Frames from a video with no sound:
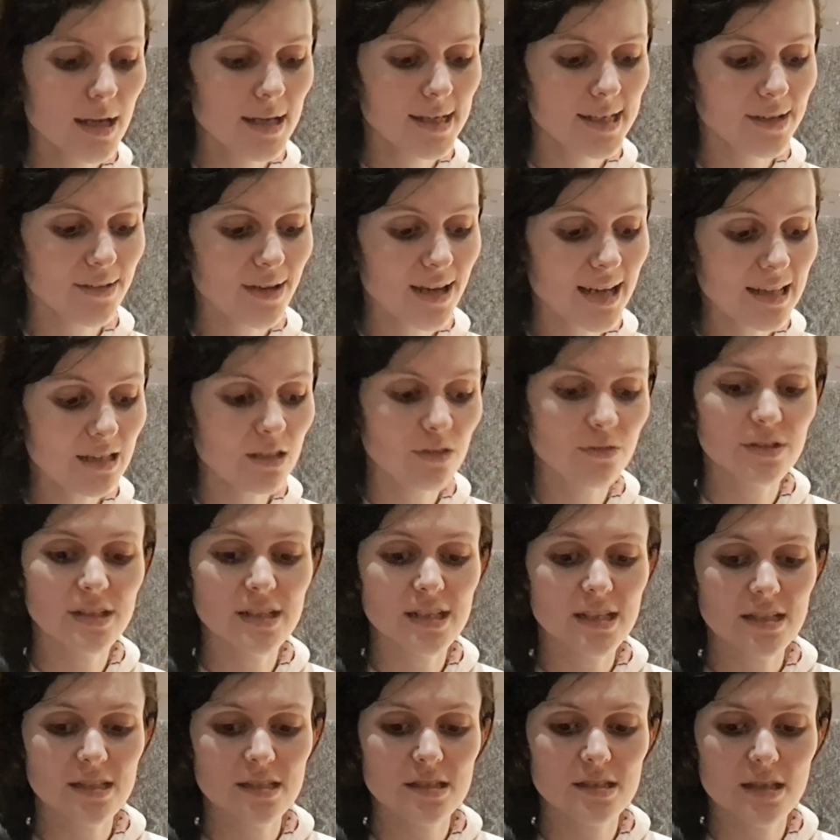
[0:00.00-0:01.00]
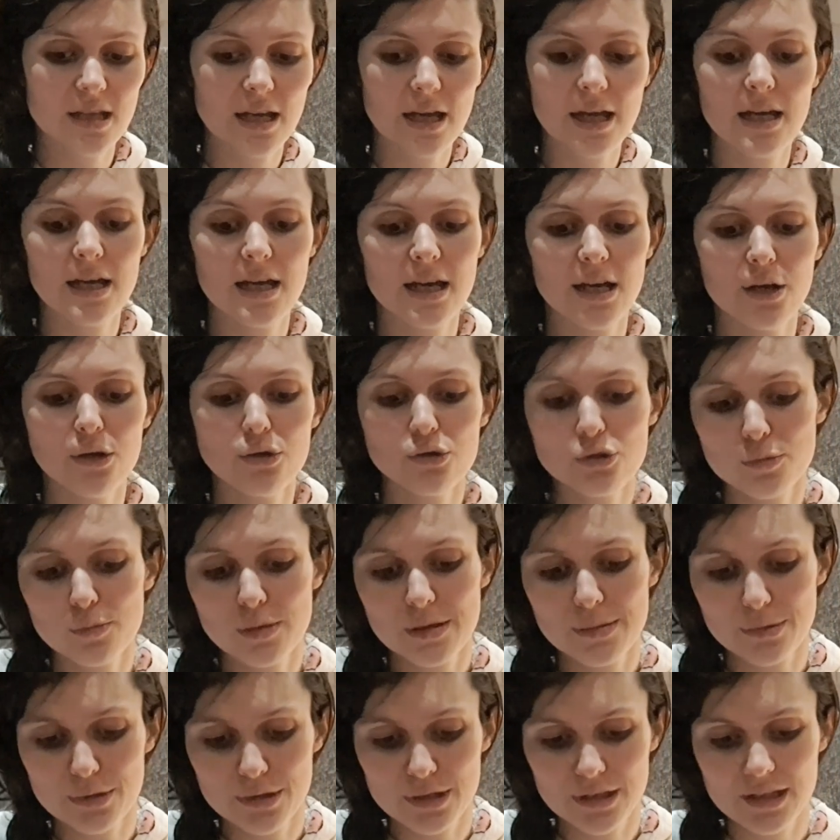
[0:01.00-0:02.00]
Now I love these. I know some
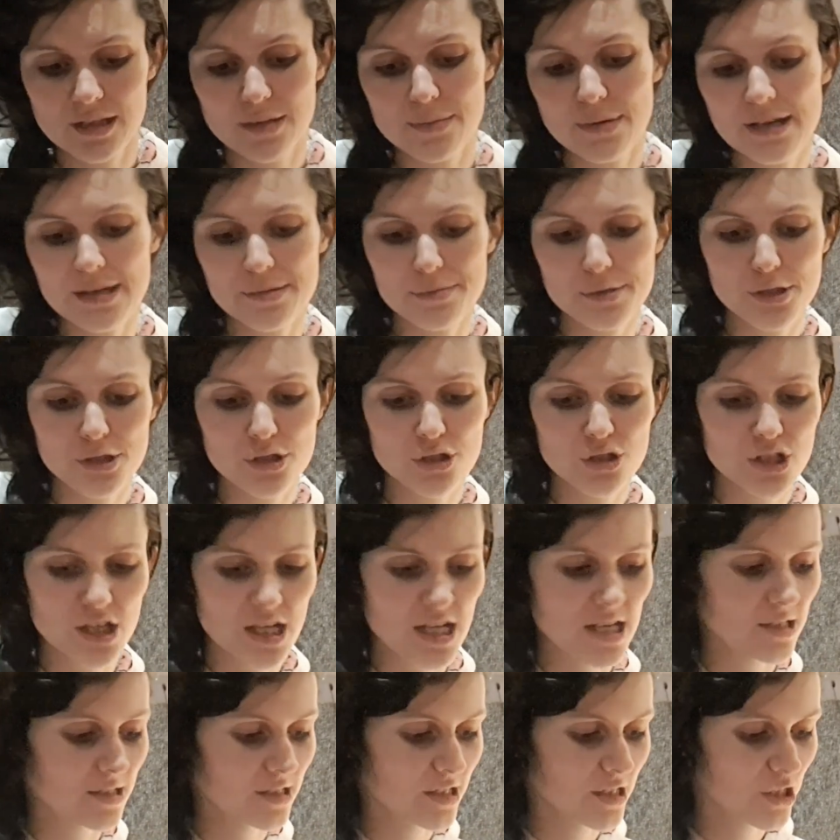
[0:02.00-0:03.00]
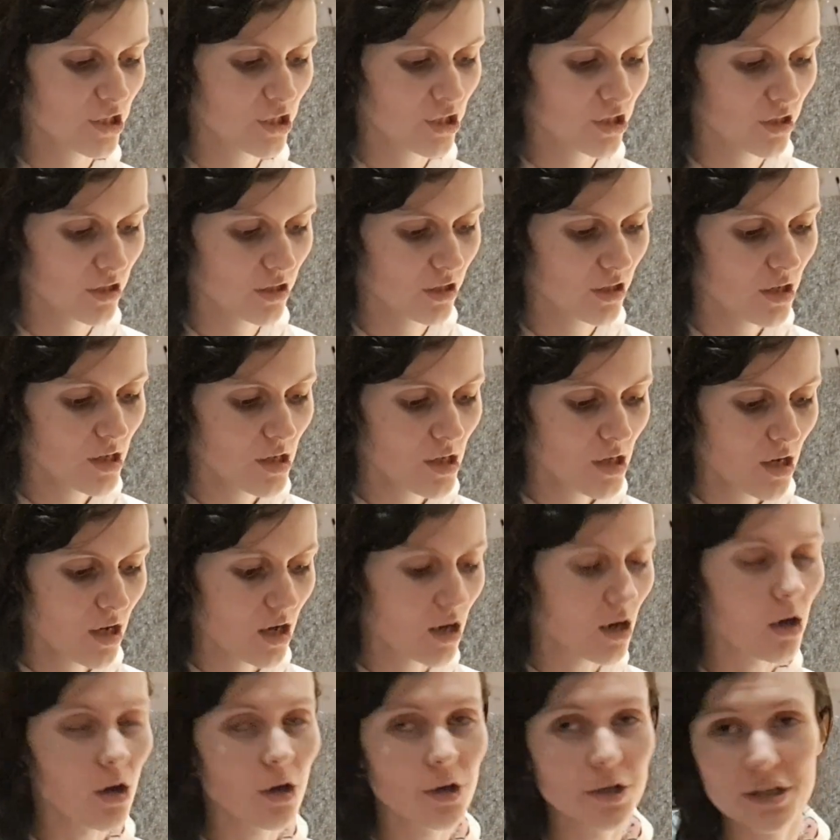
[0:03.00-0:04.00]
people think they're babyish and childish and,
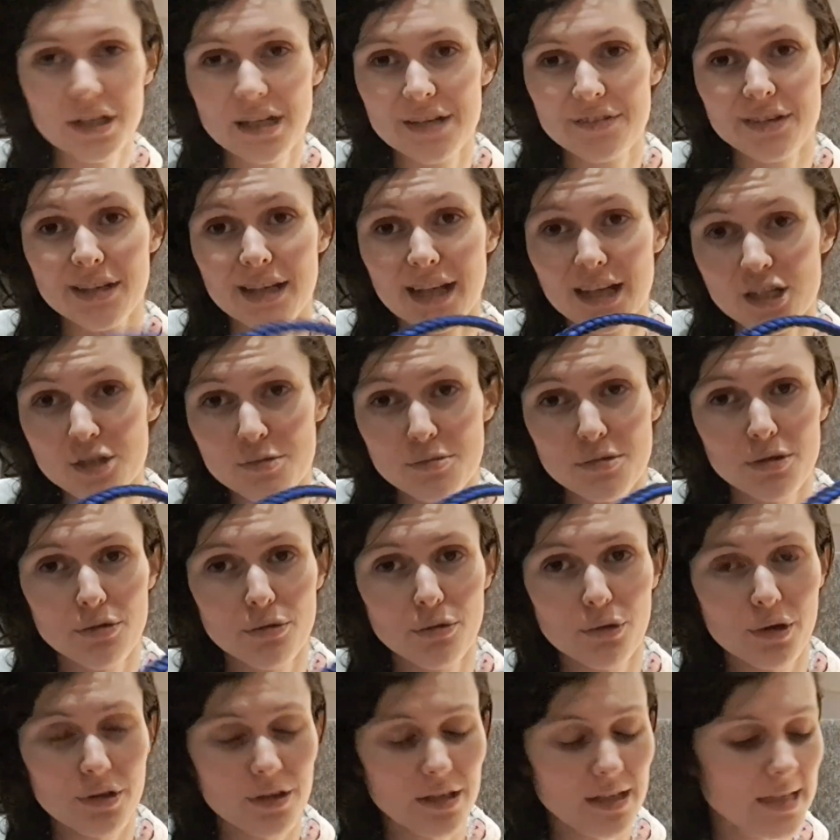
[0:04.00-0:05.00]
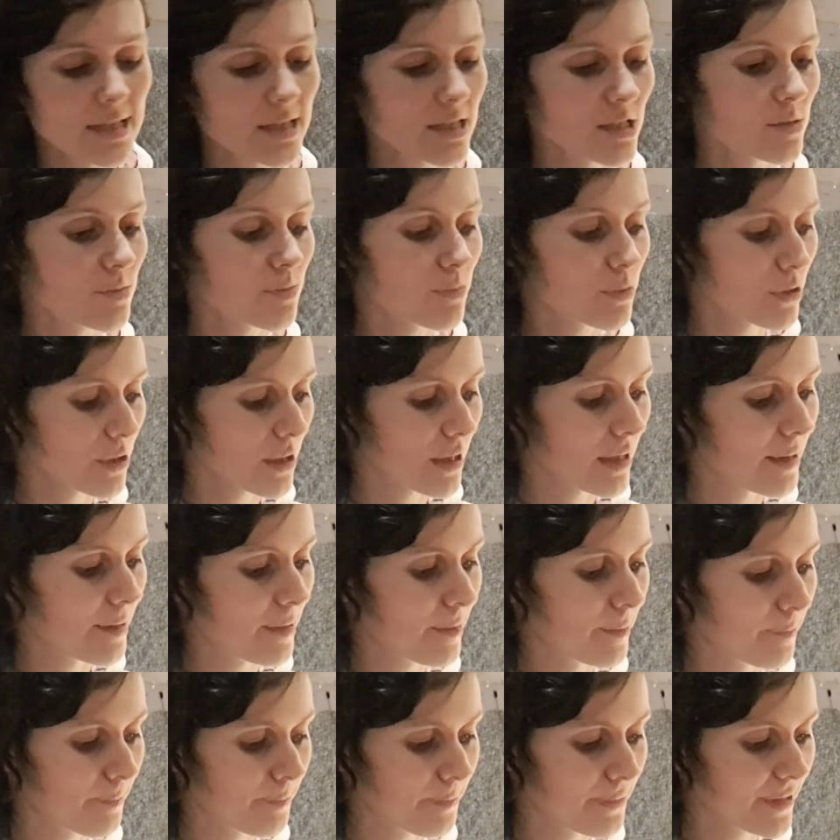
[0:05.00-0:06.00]
oh, you'd never catch me with one of these, but
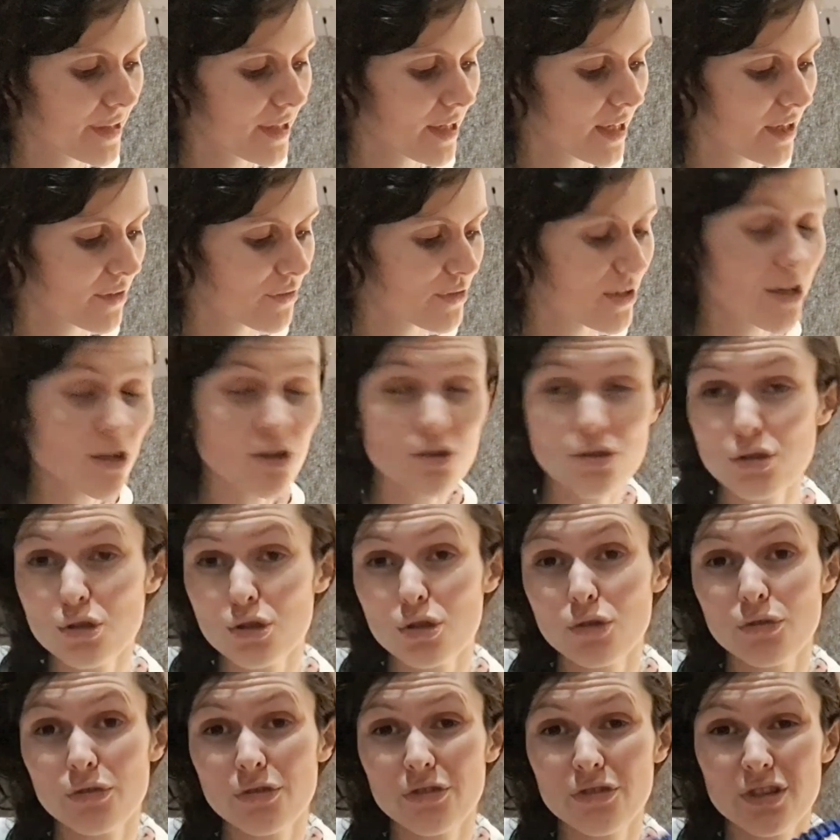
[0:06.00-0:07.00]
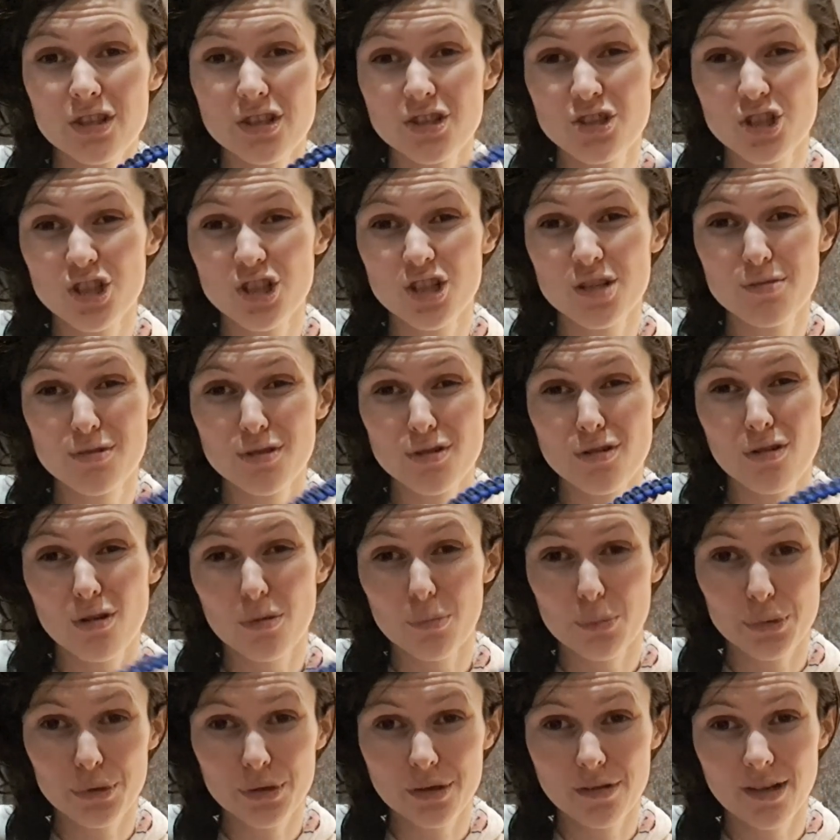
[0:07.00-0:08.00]
if they're good enough for the German Grand
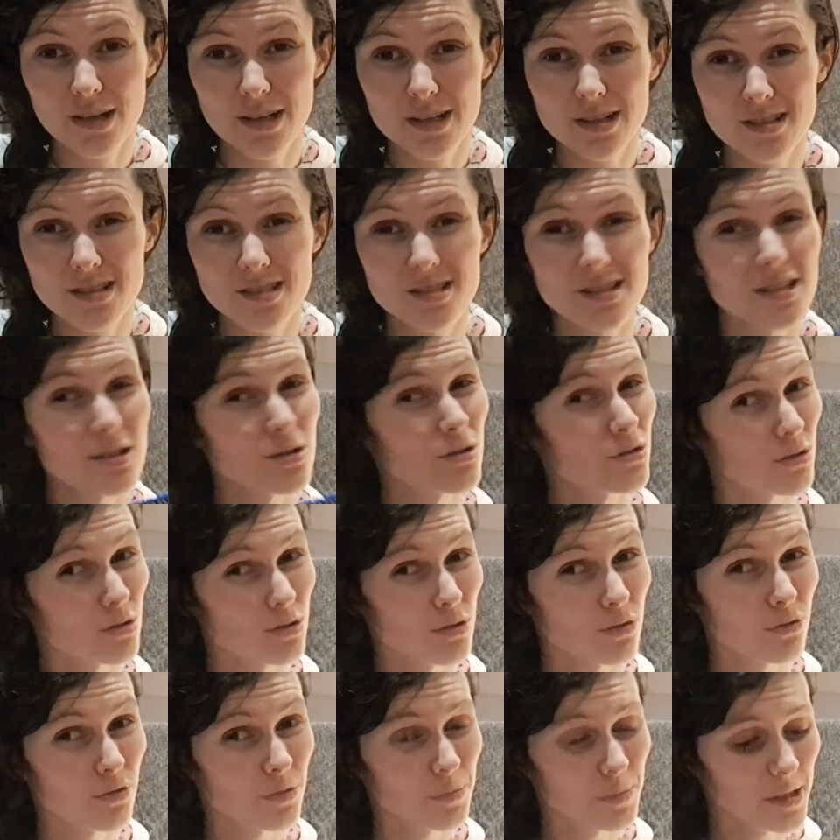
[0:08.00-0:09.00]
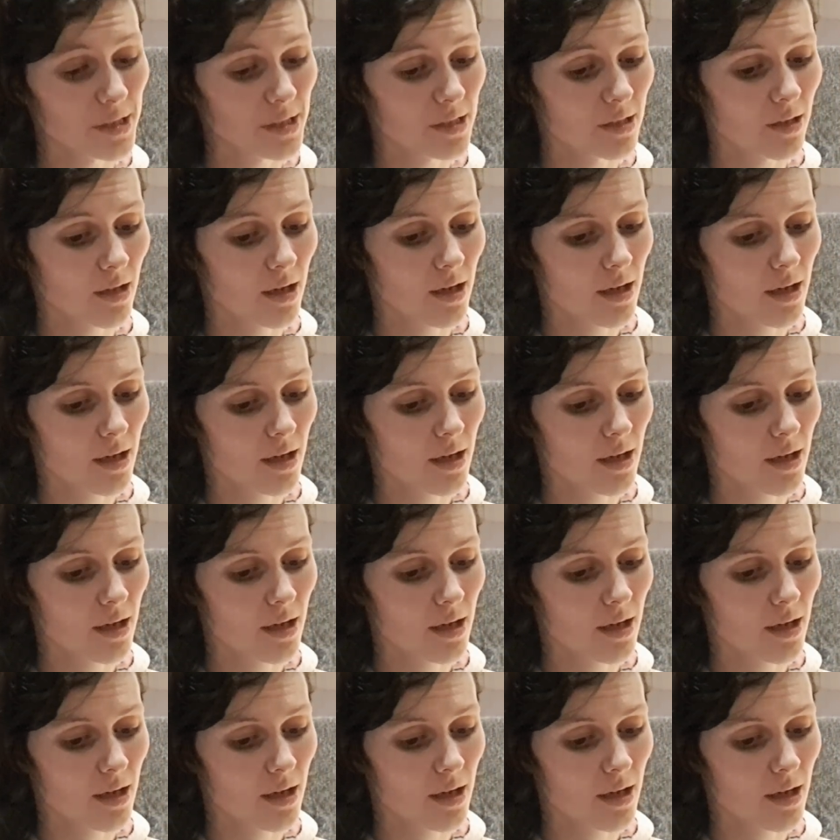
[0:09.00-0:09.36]
Prix riders, they're good enough for me.